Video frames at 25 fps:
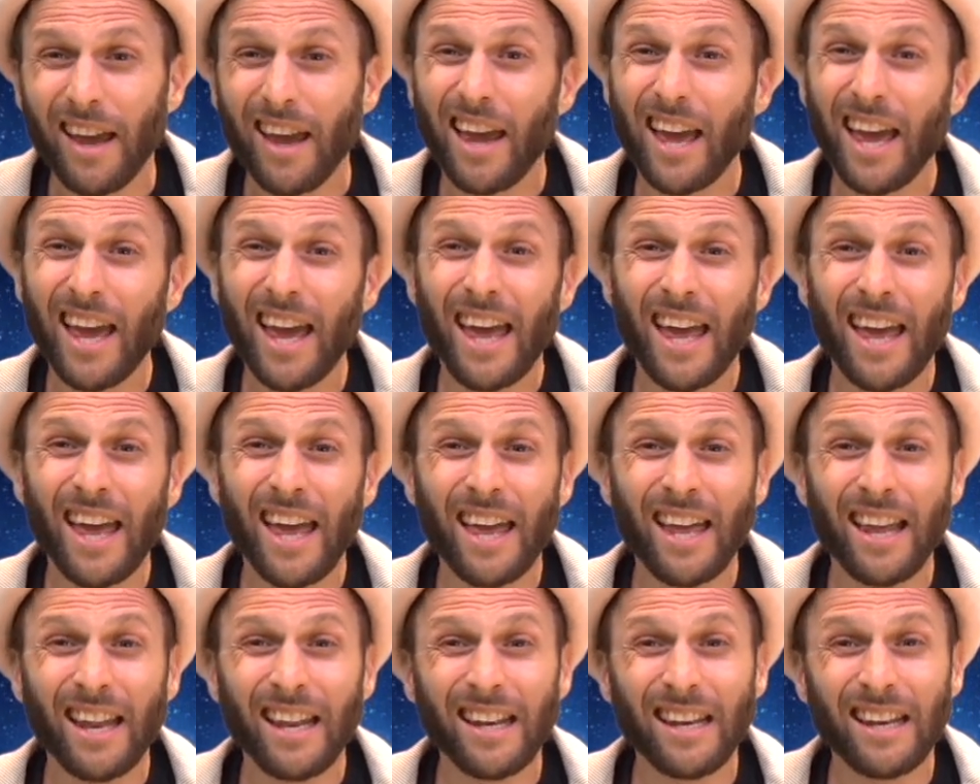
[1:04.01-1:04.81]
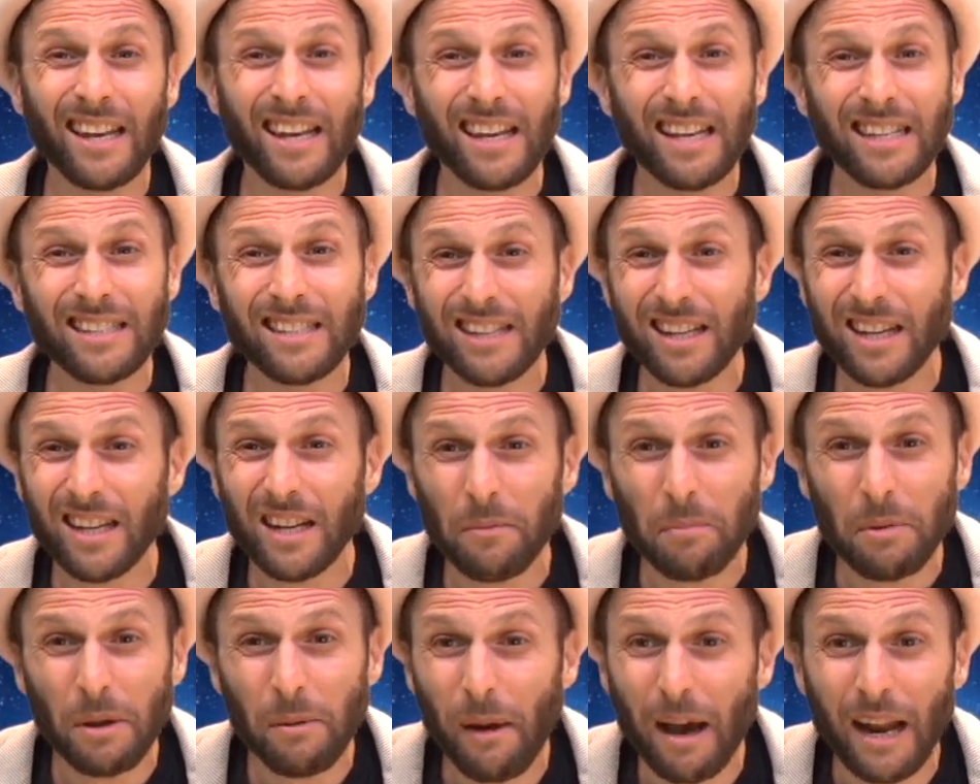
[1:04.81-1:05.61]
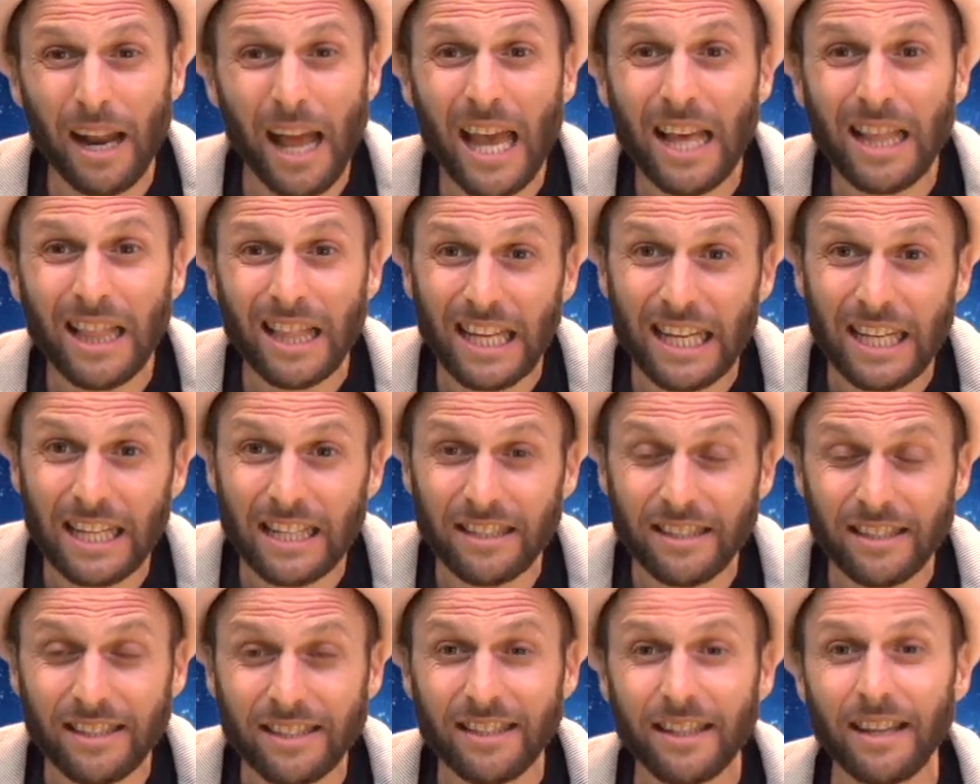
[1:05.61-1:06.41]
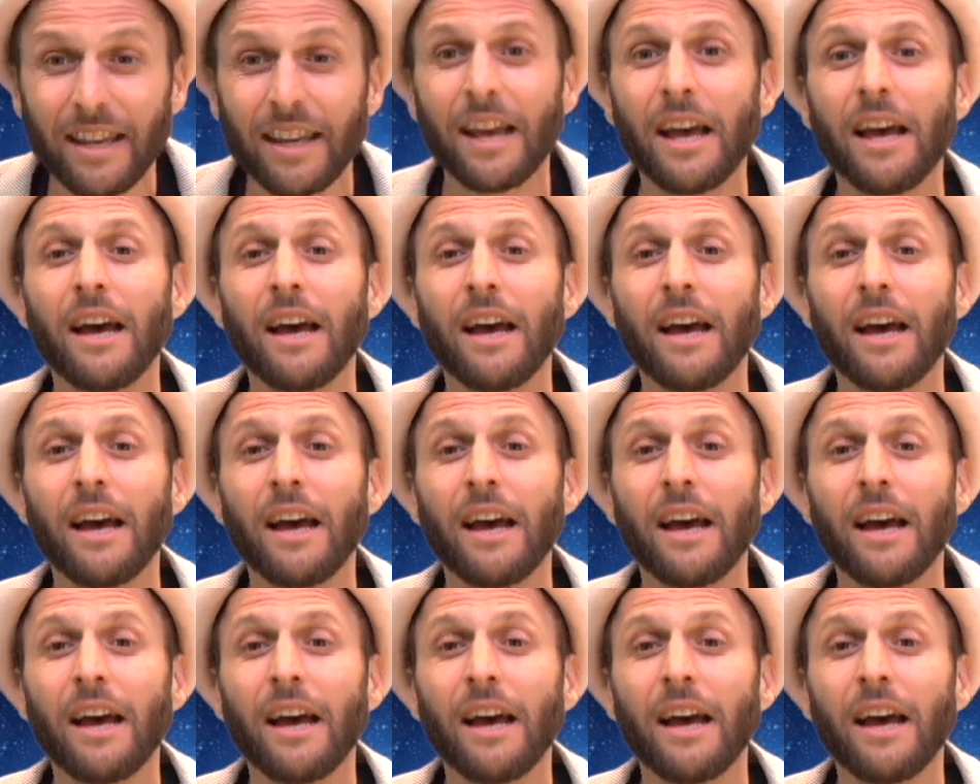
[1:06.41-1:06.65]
And is it going to be about aliens?